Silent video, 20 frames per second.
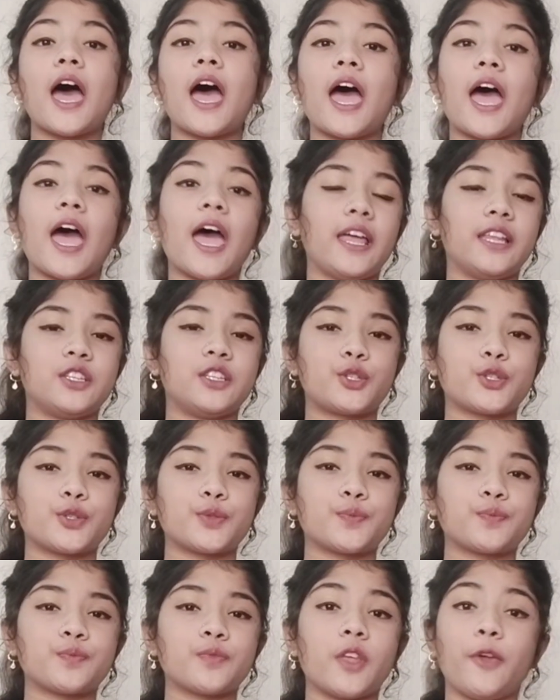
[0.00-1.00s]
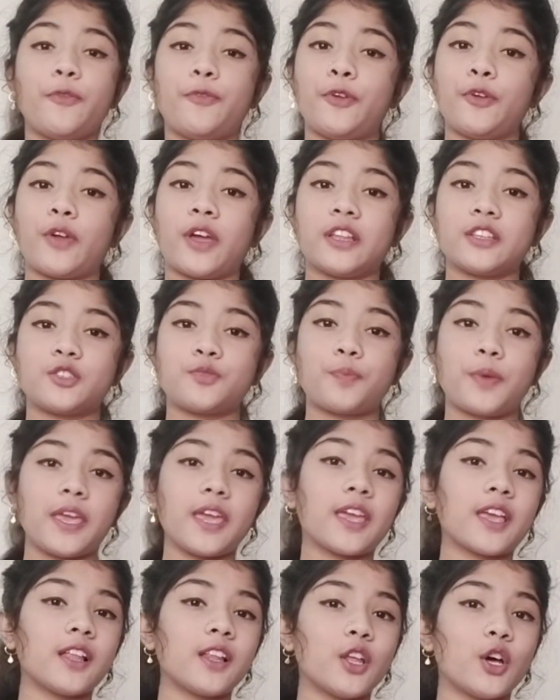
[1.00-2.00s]
And if you can
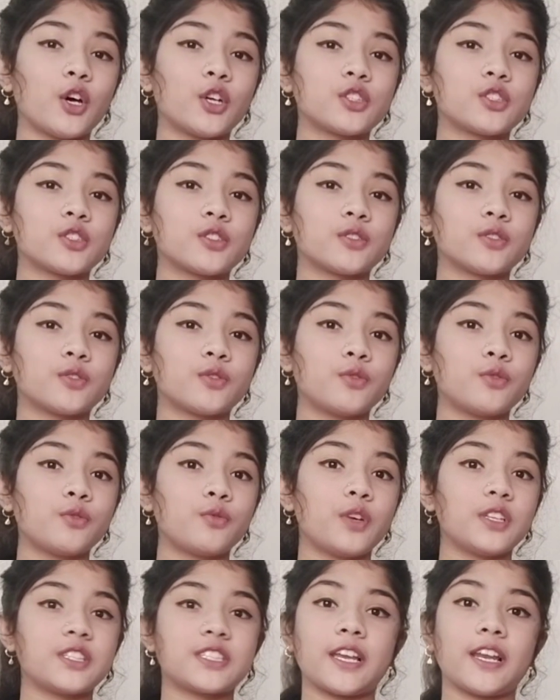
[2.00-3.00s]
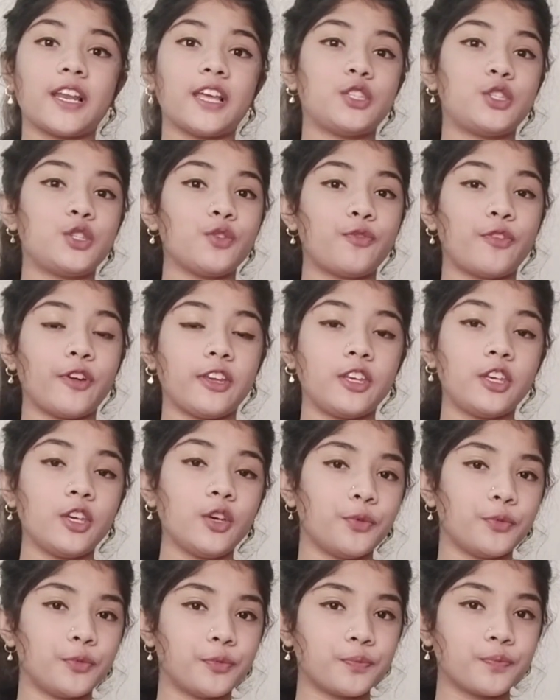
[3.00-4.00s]
speak a lot, what can I do for
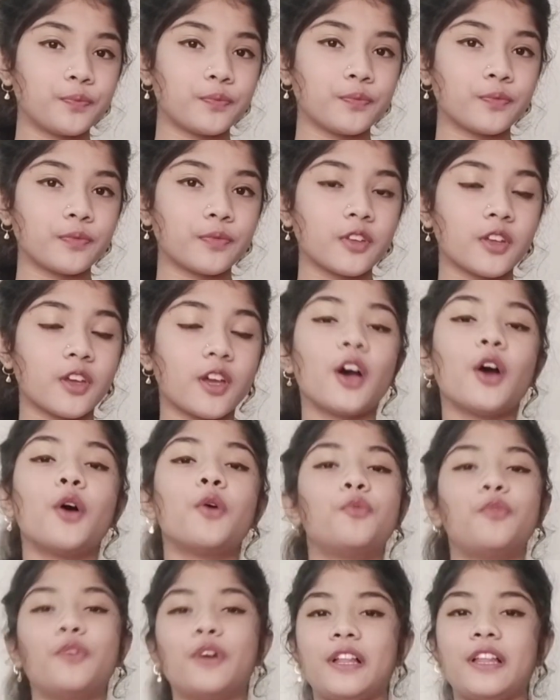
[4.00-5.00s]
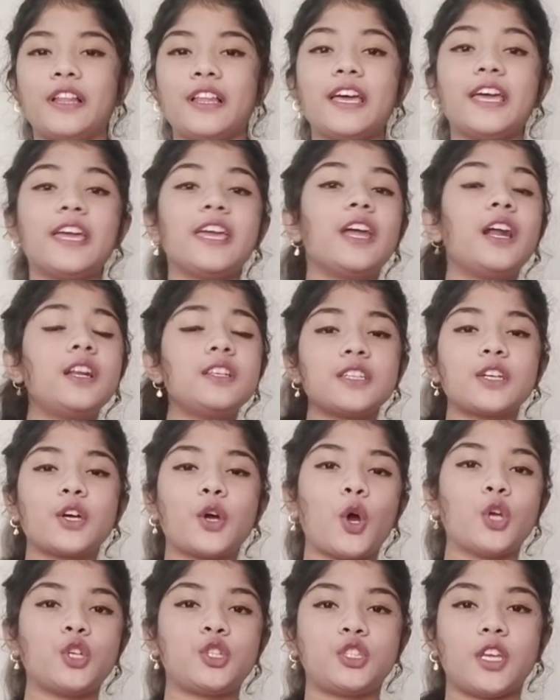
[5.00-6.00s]
you? Well, here is a
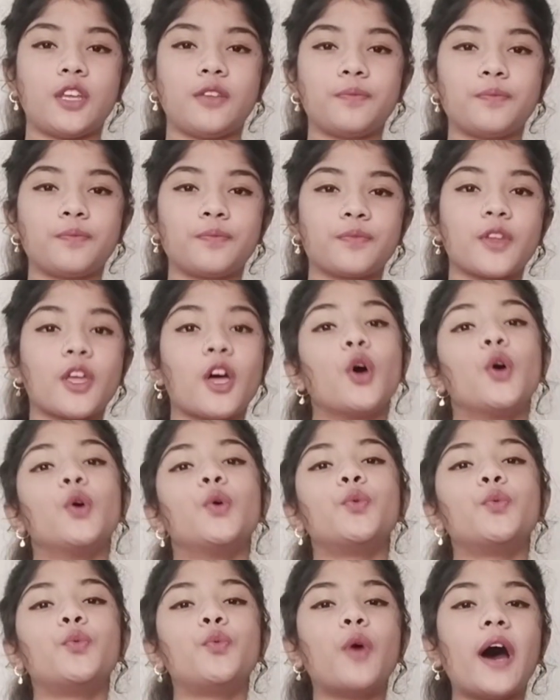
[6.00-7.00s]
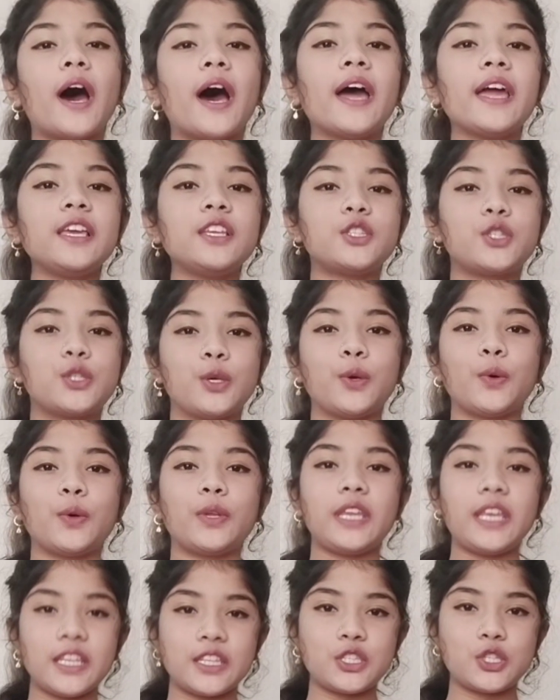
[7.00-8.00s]
question. Why do you
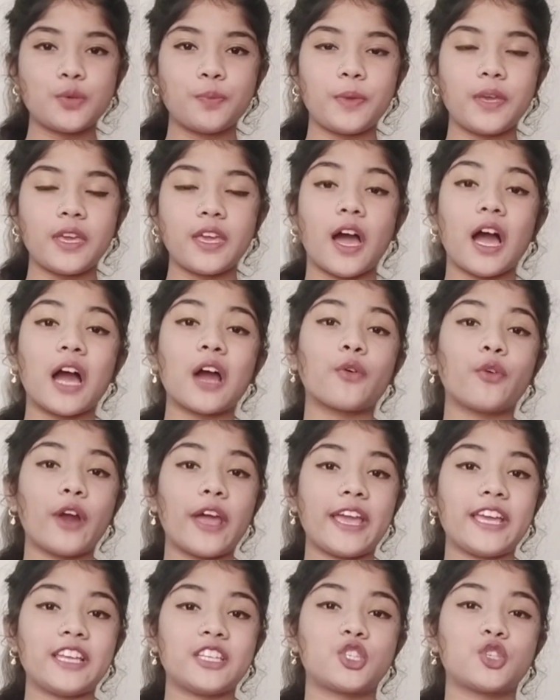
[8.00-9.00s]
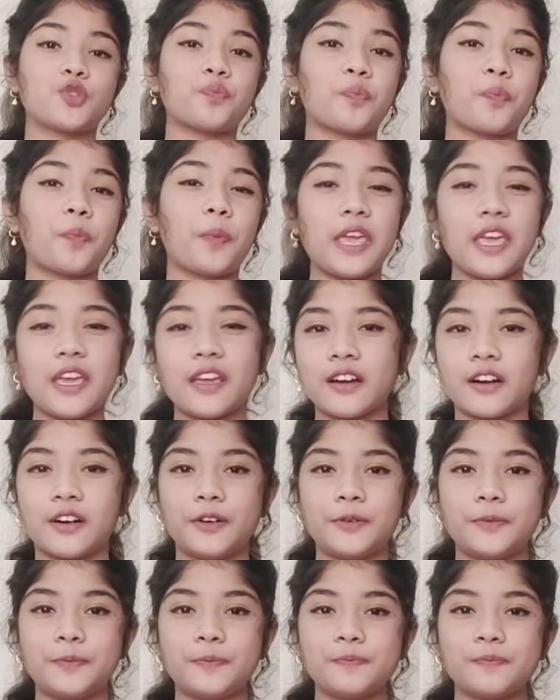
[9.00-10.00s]
need to be a great
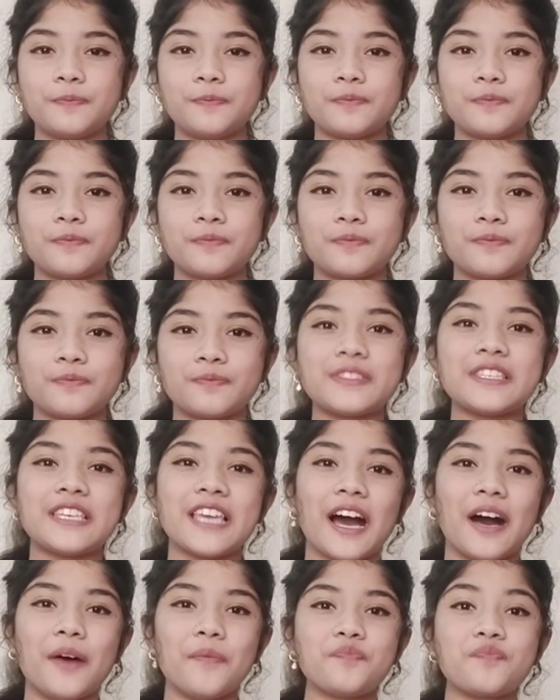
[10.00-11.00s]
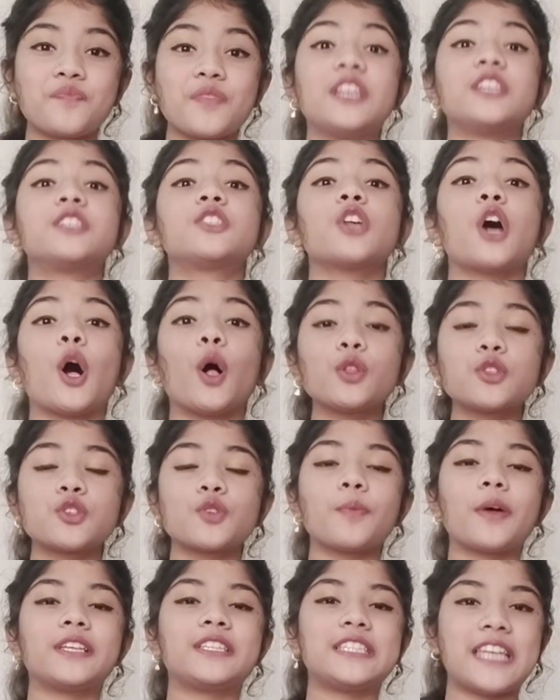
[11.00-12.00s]
speaker? Yeah, it's also
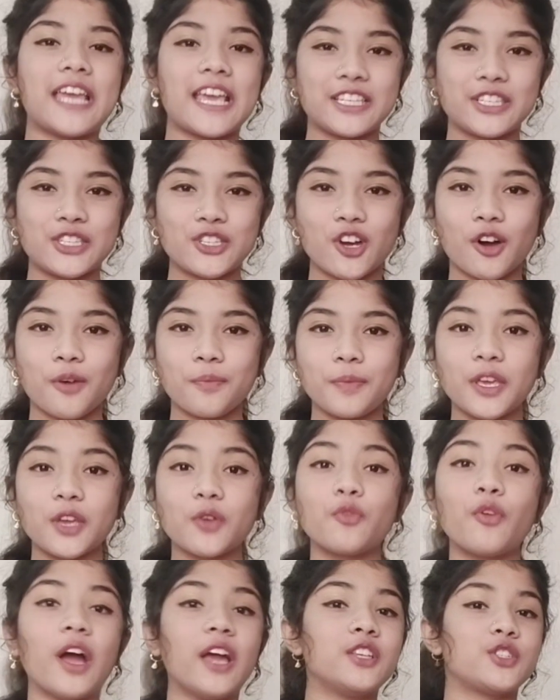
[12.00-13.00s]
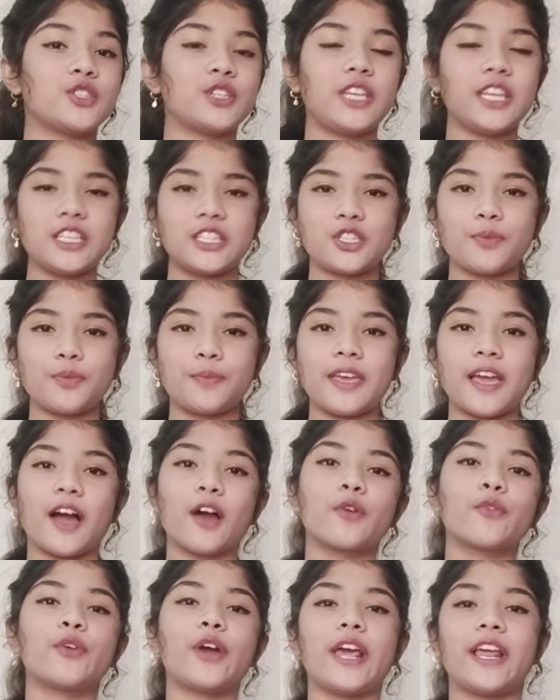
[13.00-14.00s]
my today's topic. Why do you need to be a
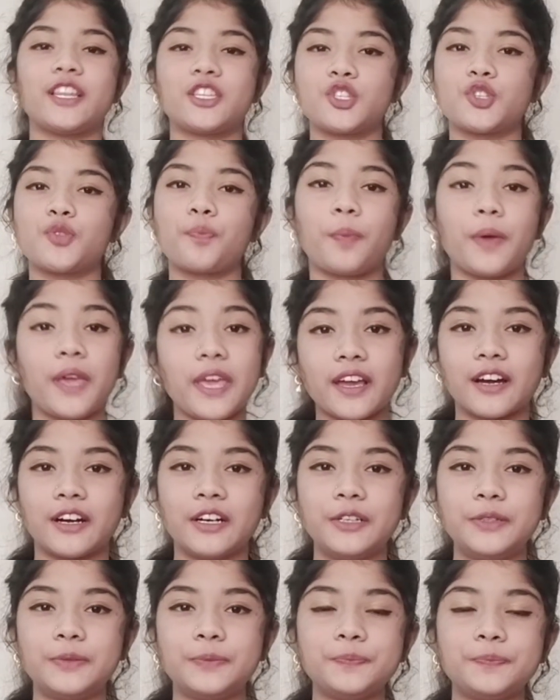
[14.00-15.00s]
great speaker?